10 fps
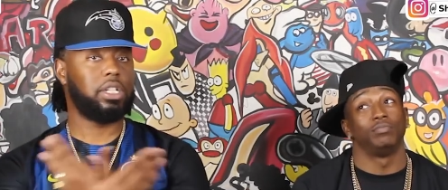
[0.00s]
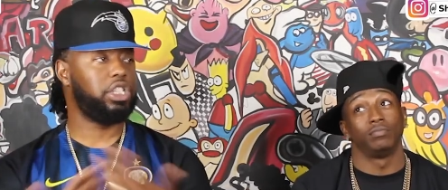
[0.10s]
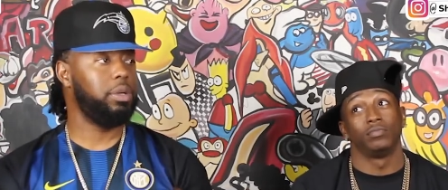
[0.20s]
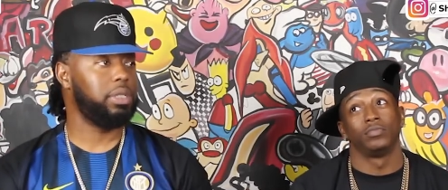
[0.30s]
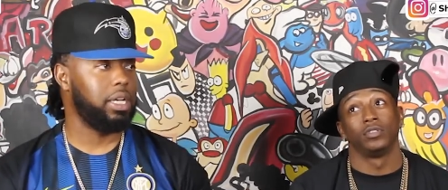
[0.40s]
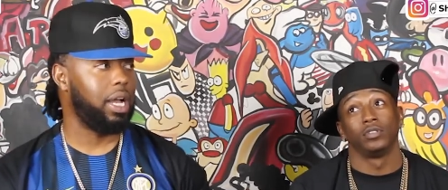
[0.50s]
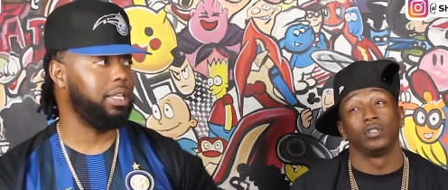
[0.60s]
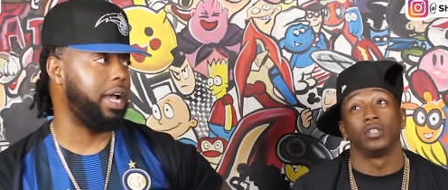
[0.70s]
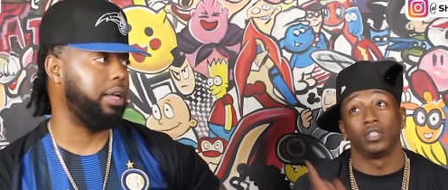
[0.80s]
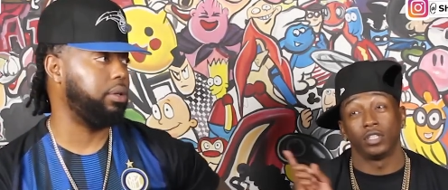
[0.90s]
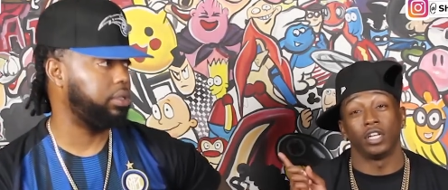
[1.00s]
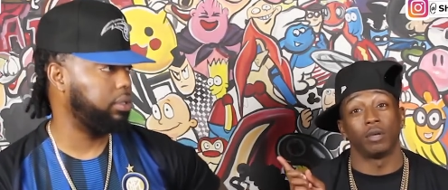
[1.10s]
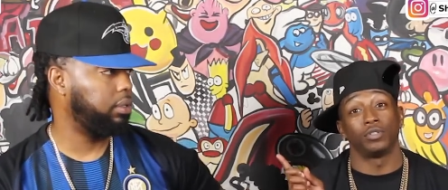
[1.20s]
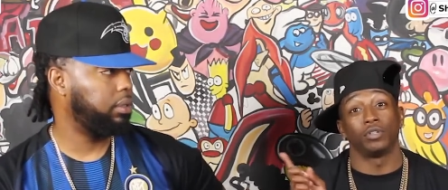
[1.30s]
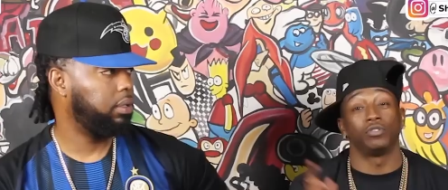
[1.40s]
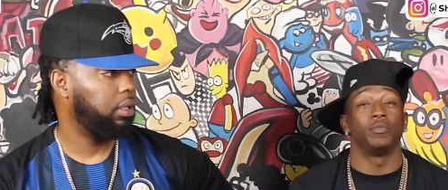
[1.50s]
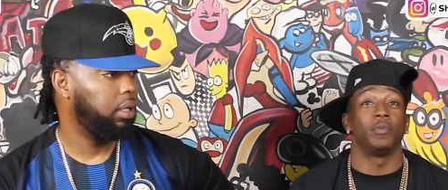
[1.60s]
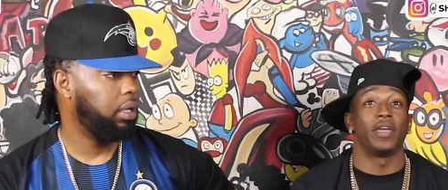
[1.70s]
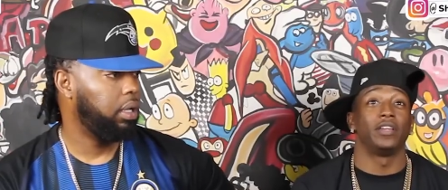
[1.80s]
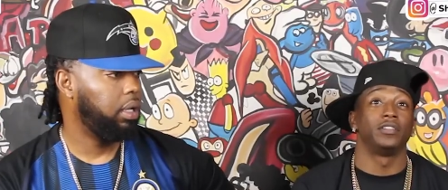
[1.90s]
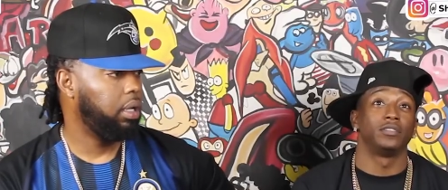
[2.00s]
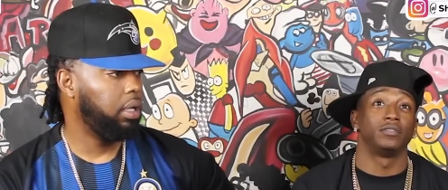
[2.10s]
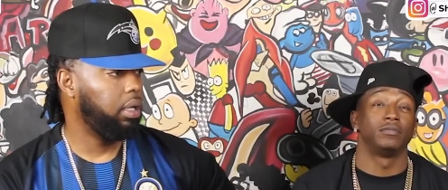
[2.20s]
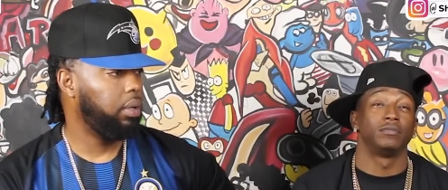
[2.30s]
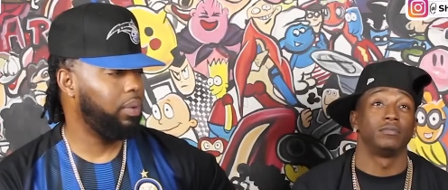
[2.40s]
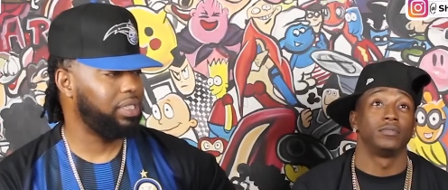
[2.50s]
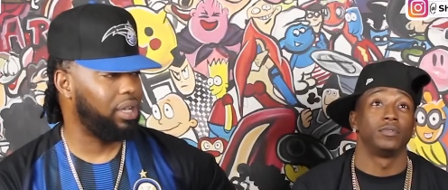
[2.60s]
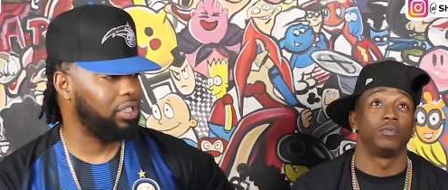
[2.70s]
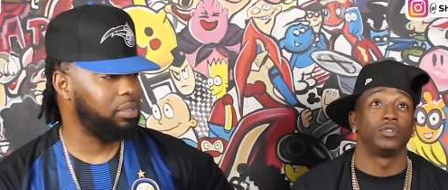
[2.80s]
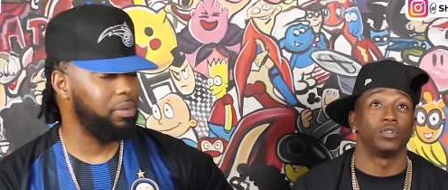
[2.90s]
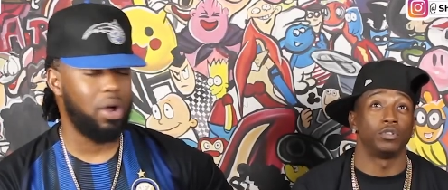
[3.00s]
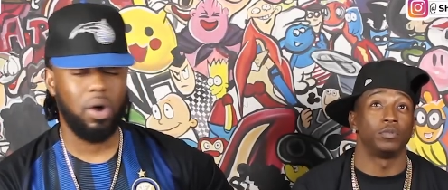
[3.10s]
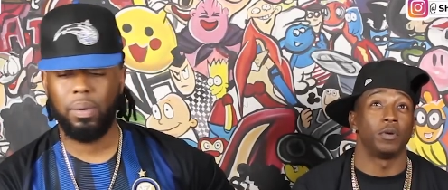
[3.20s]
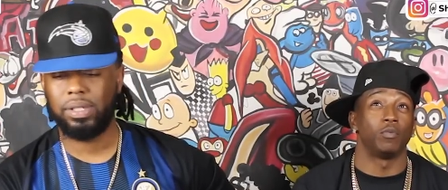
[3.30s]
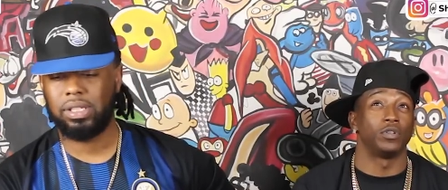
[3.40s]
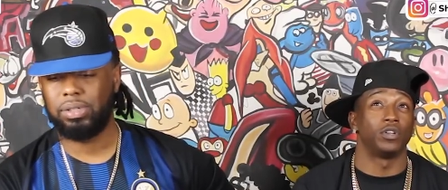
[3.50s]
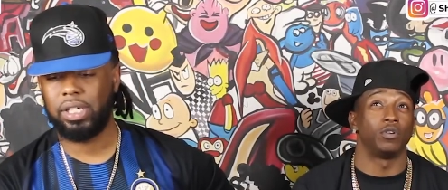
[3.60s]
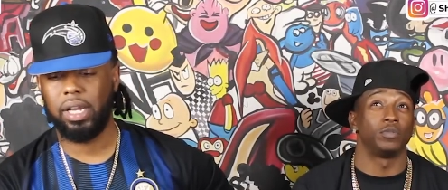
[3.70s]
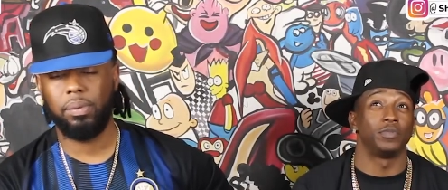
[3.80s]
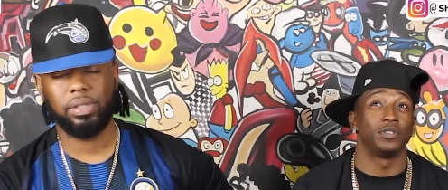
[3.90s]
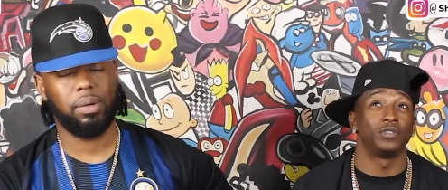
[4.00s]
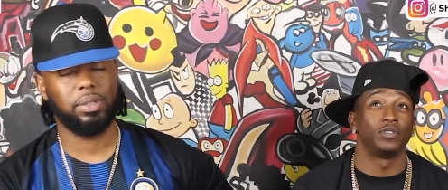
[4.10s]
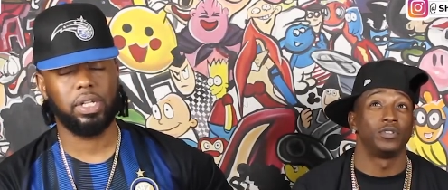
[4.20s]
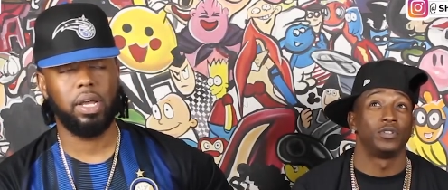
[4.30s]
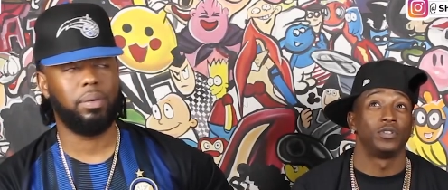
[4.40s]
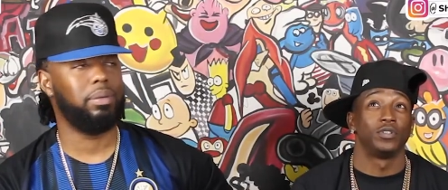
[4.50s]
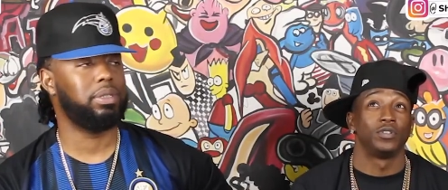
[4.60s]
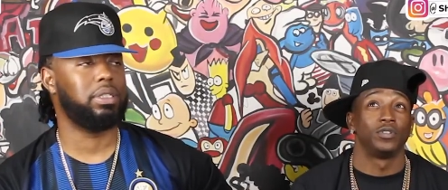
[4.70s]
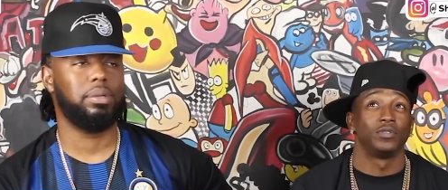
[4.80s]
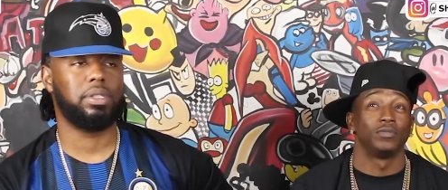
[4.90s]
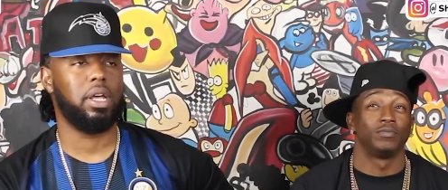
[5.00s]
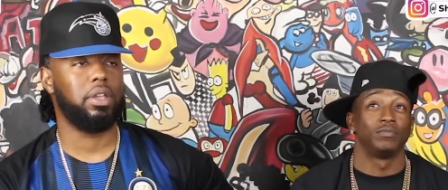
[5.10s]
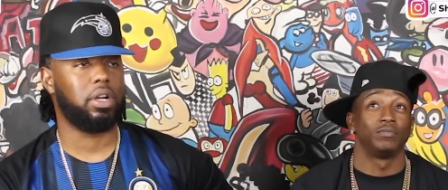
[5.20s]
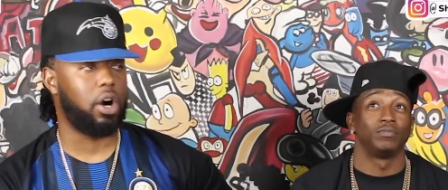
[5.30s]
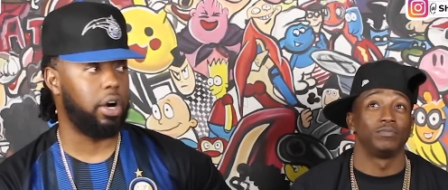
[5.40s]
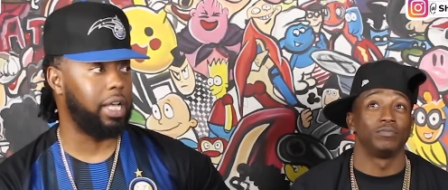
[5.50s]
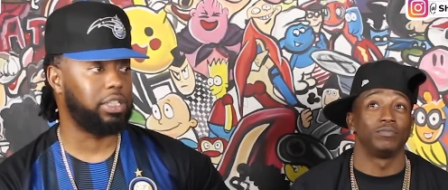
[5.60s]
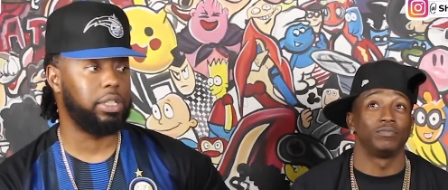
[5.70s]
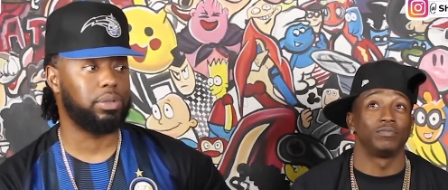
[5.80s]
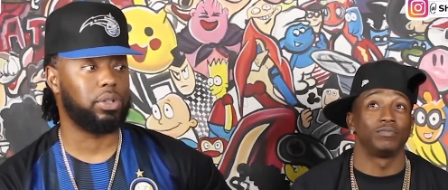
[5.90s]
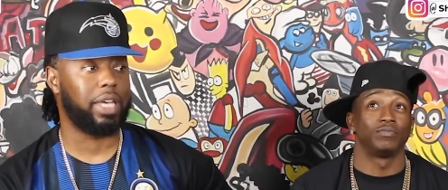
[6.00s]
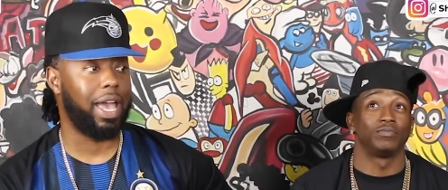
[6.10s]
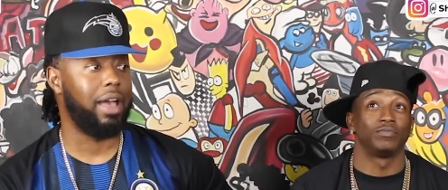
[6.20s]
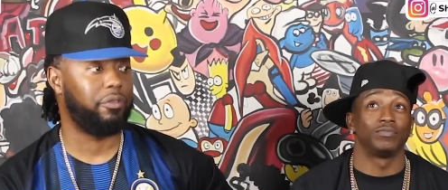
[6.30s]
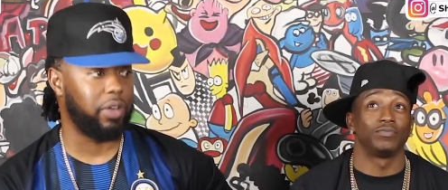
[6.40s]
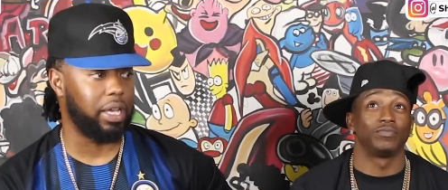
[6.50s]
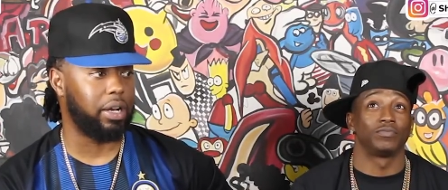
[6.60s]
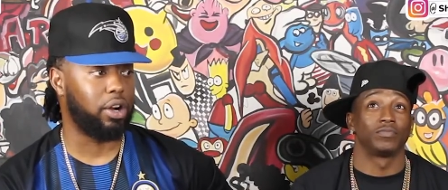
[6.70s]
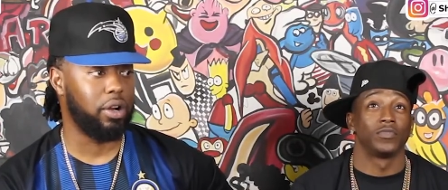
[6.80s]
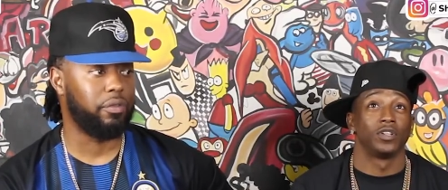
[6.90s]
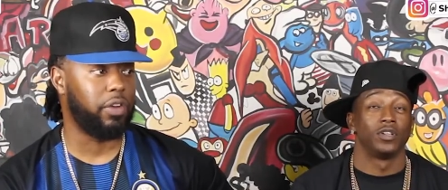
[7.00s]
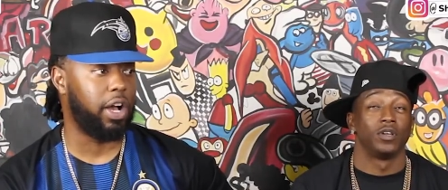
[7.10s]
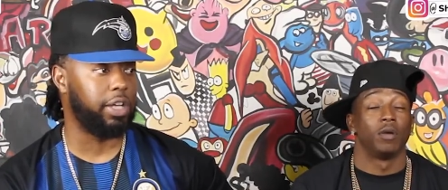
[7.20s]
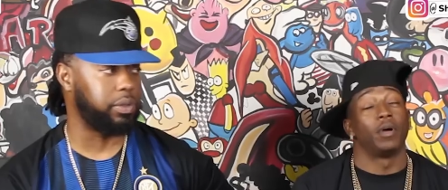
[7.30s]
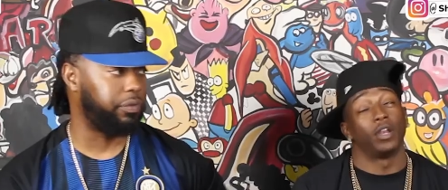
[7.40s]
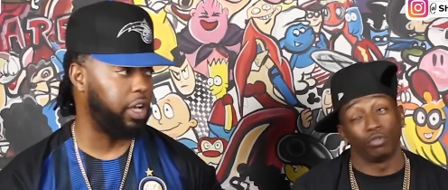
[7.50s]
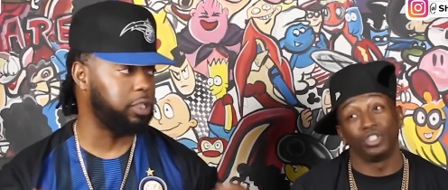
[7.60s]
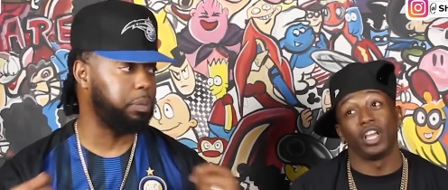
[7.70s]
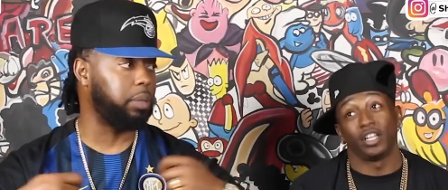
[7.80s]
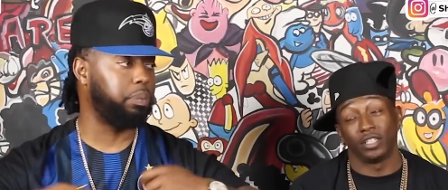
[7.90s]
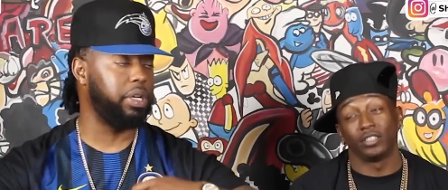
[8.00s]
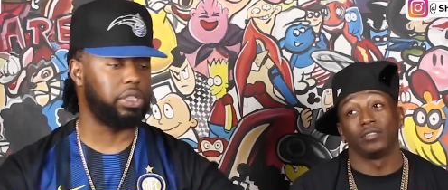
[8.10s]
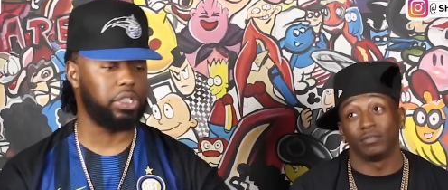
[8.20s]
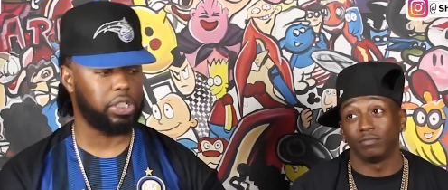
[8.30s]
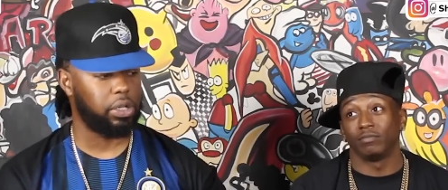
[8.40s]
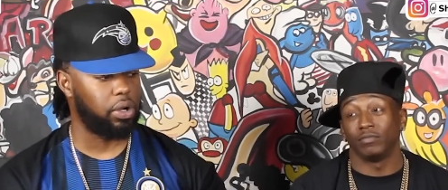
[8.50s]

Speaker 1: because she was in gun titles.
Speaker 2: I think that was Ultimate Madness. Was
Speaker 1: it Ultimate? No, it was, some shit. It was it was, a, it was it was another card. That shit was on caffeine. Her and Fonz. When Fonz put the preacher shit